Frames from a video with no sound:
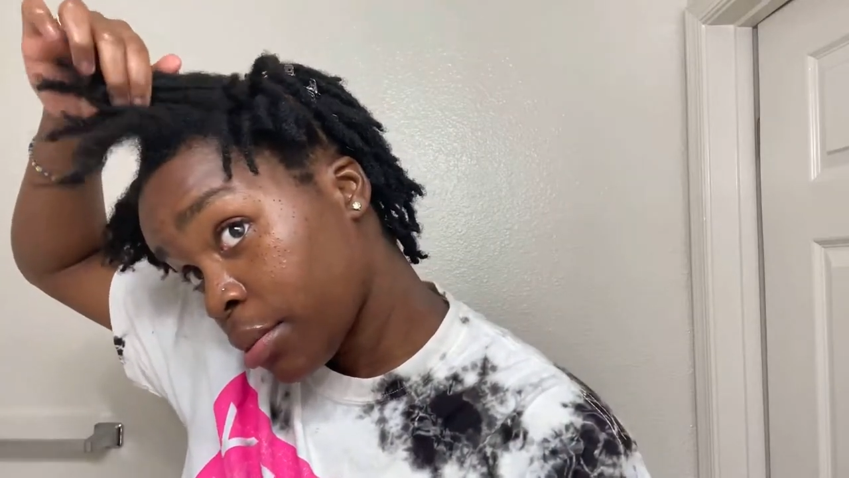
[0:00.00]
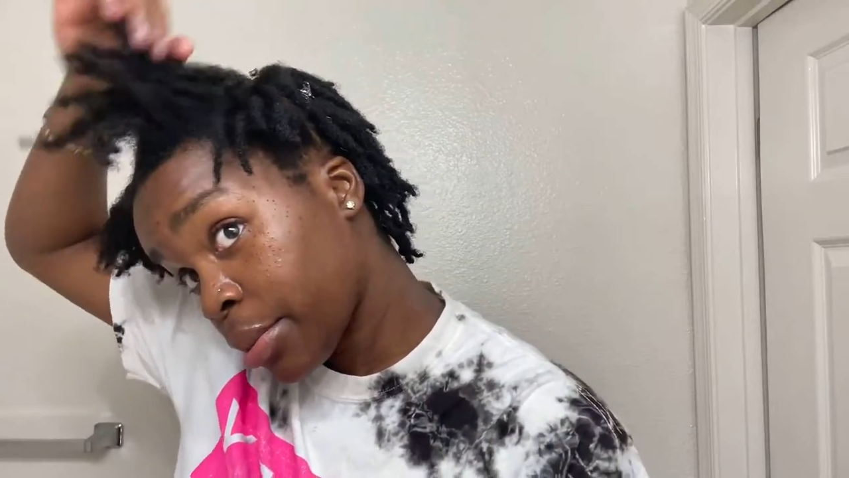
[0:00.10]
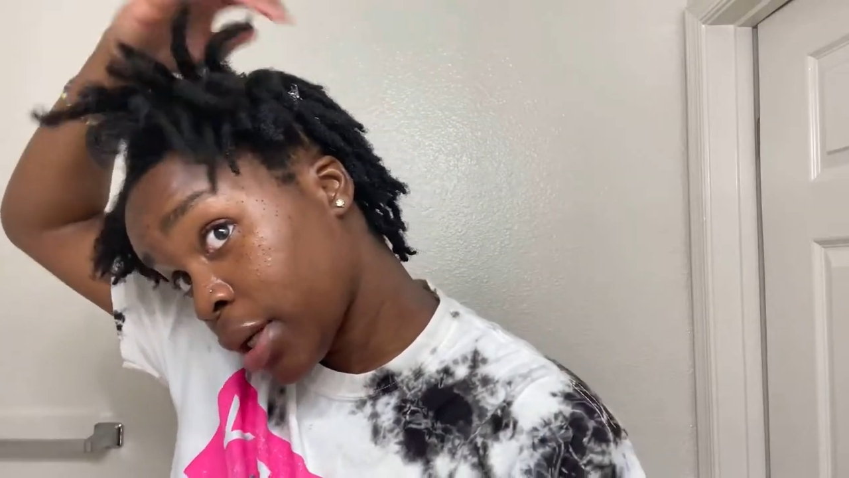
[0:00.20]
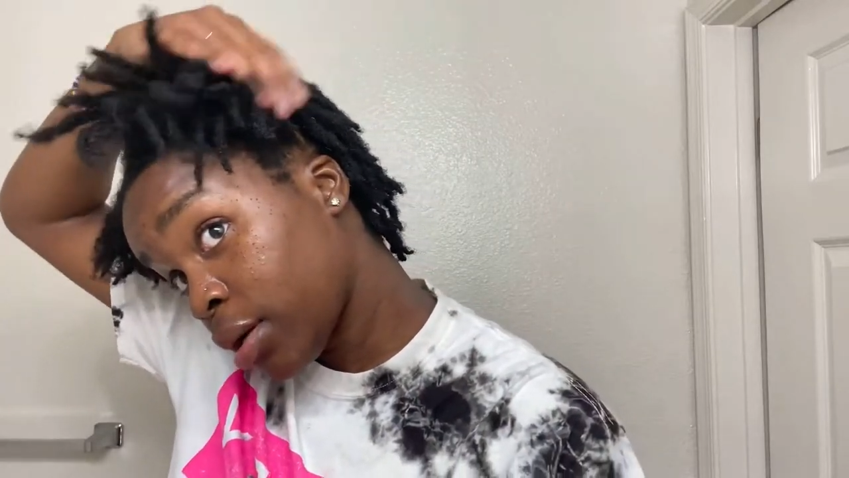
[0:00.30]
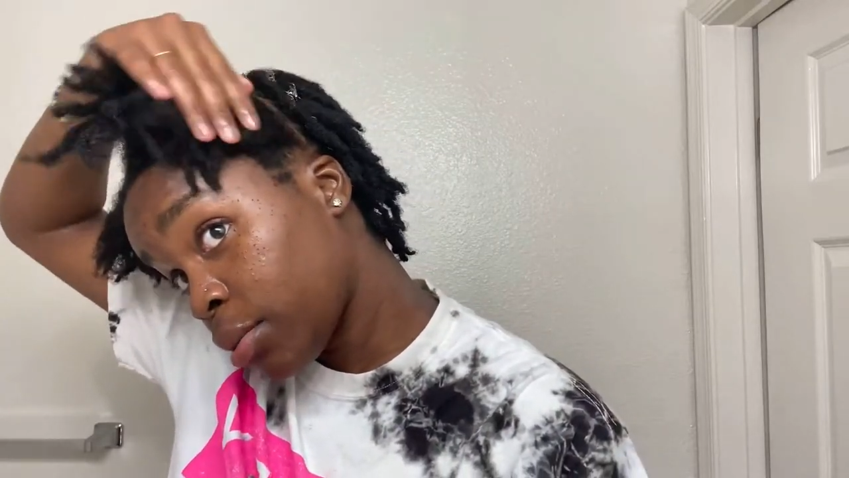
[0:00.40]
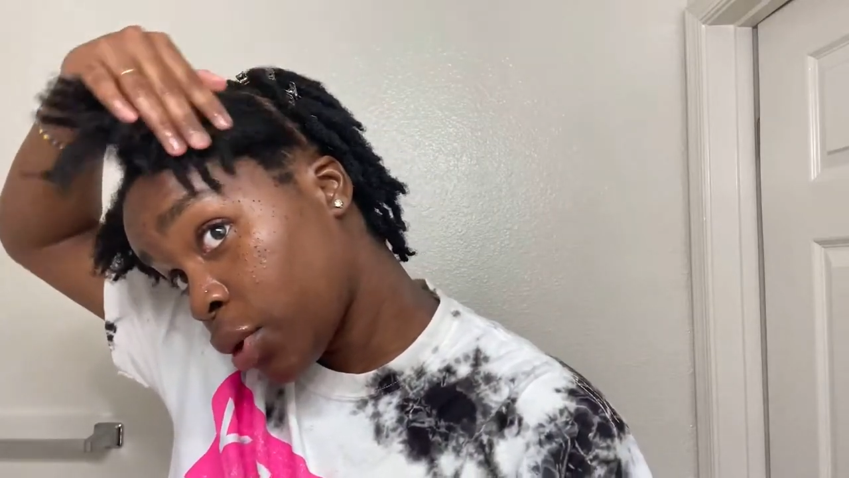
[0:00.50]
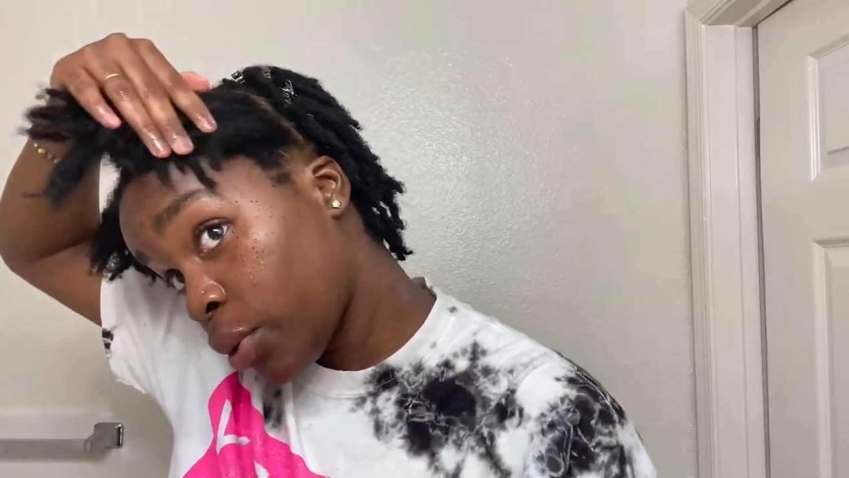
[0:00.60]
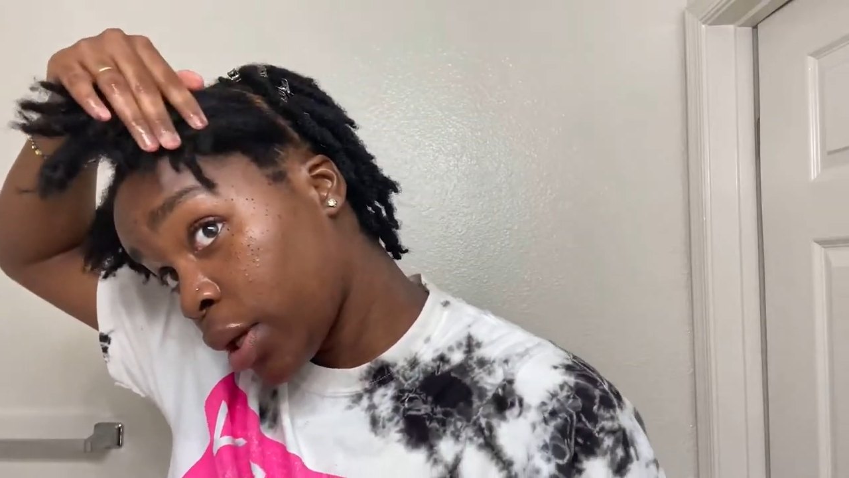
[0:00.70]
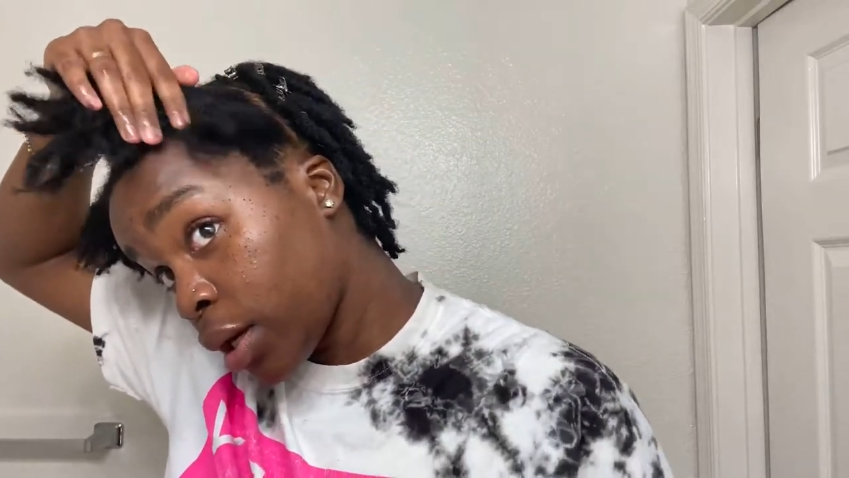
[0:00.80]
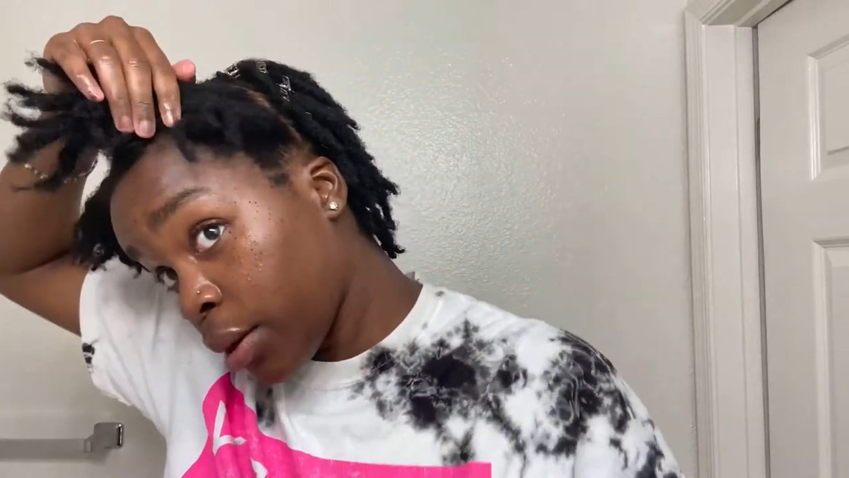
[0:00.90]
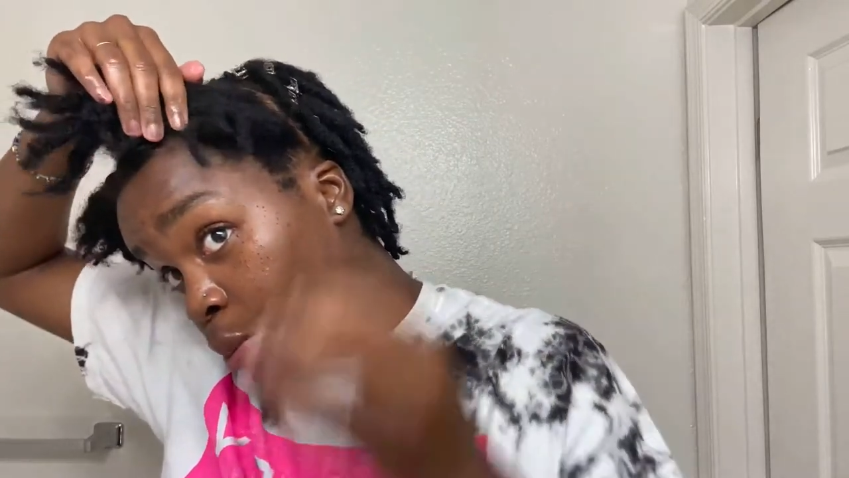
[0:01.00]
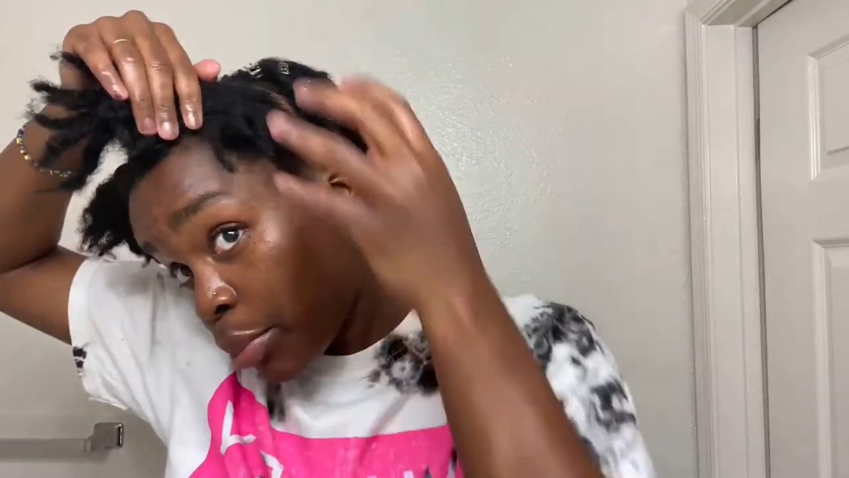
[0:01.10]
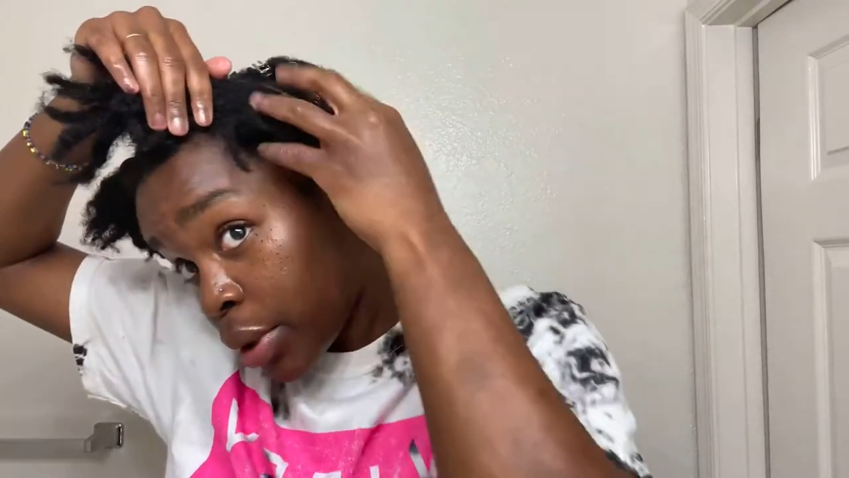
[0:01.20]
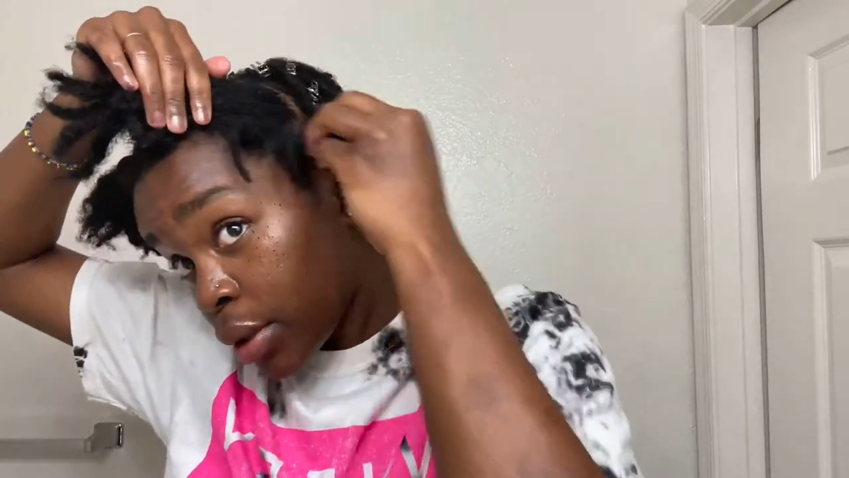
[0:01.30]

bottom going up.